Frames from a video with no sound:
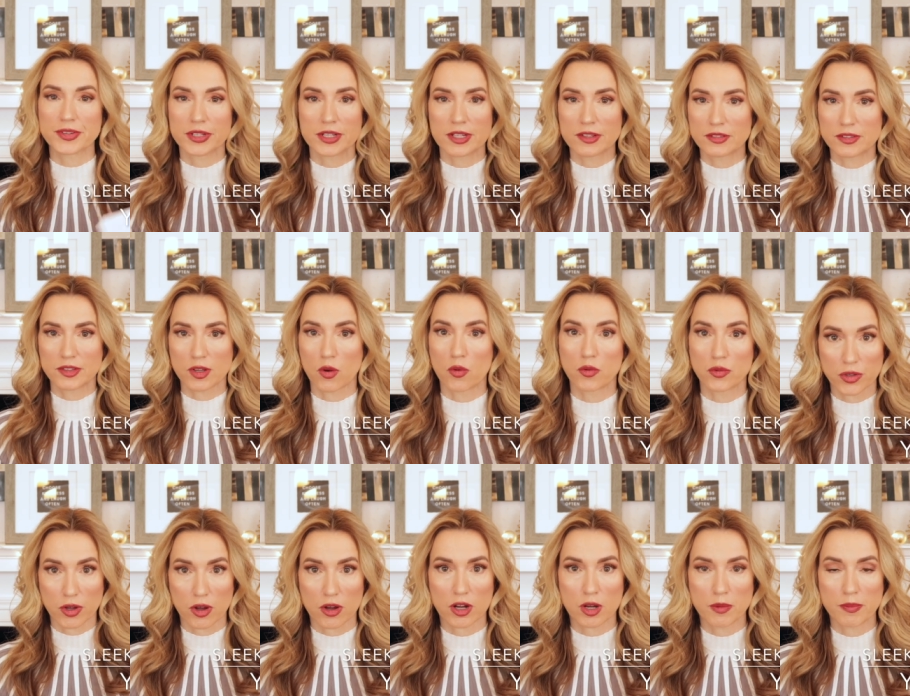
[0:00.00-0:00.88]
and I don't
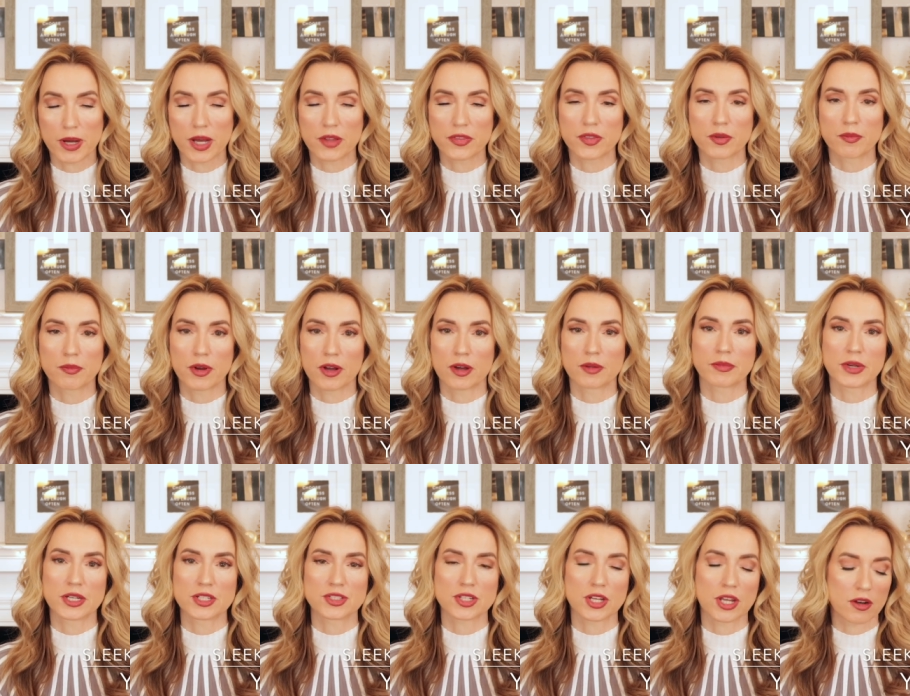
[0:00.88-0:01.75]
talk about them on
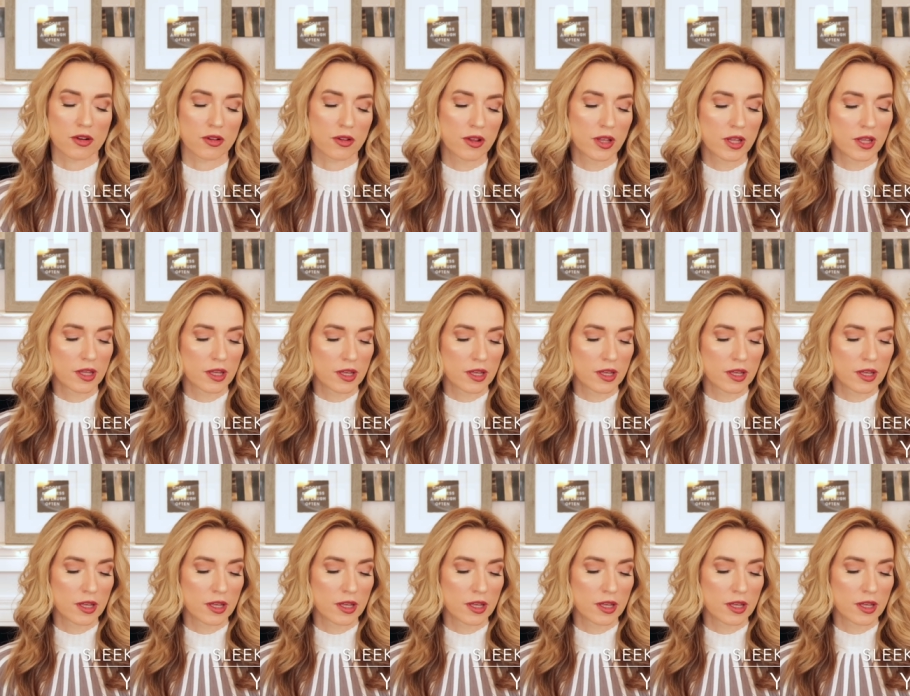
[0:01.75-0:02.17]
my channel.